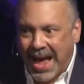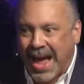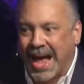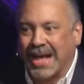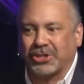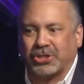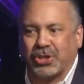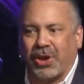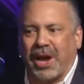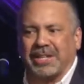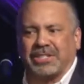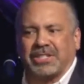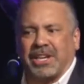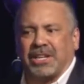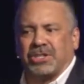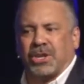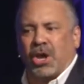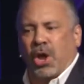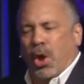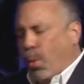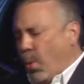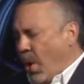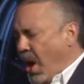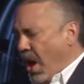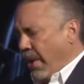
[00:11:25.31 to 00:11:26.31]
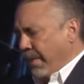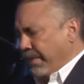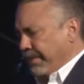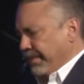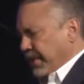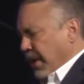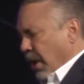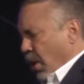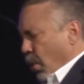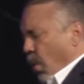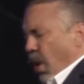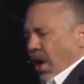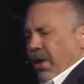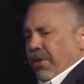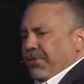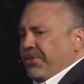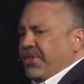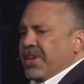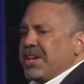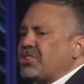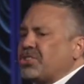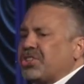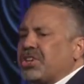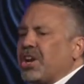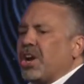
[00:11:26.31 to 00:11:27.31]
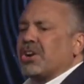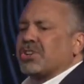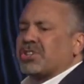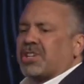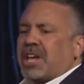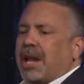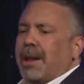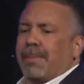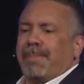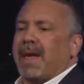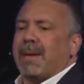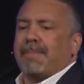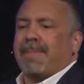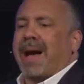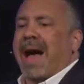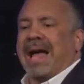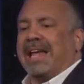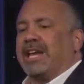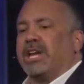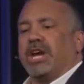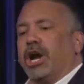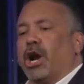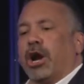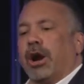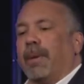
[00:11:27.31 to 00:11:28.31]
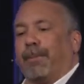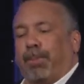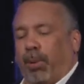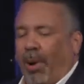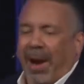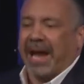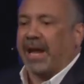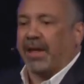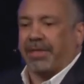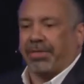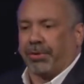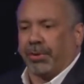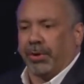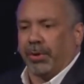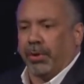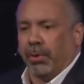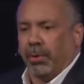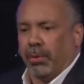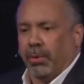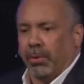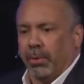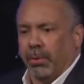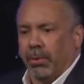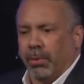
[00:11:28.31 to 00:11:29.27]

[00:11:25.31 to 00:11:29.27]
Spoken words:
And so I says, well, this year's going to be my year of breakthrough.